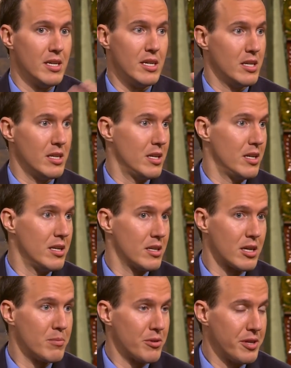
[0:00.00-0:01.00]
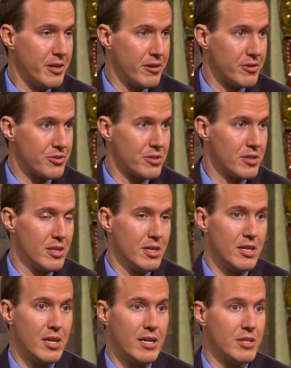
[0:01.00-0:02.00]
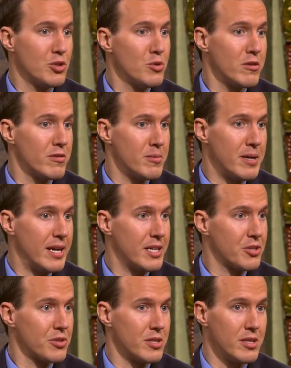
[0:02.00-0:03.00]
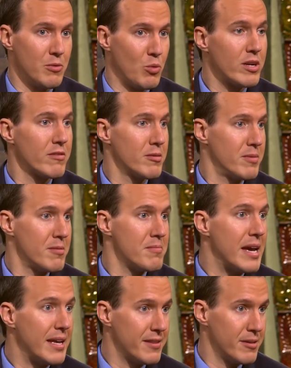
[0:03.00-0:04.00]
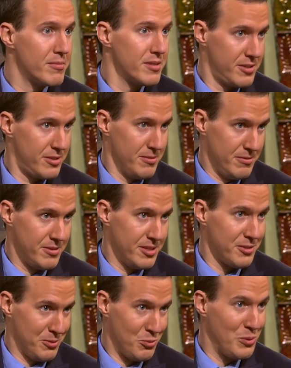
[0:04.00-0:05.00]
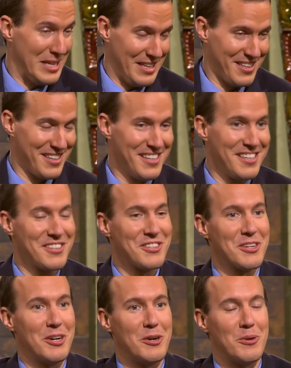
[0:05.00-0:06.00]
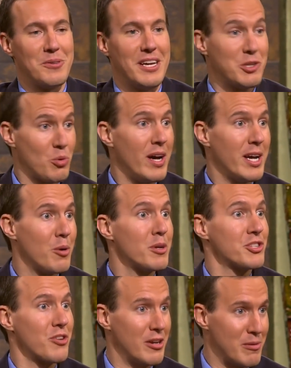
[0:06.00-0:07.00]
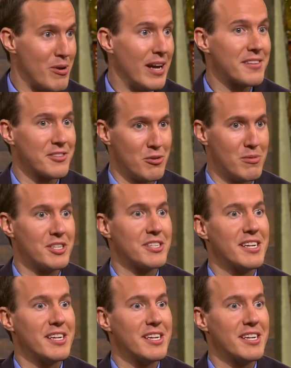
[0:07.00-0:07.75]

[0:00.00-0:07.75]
in, in a couple of years. Yeah. And two of them I actually, one of them I made them this, this week. Okay. So that's why I was trying to practice so much,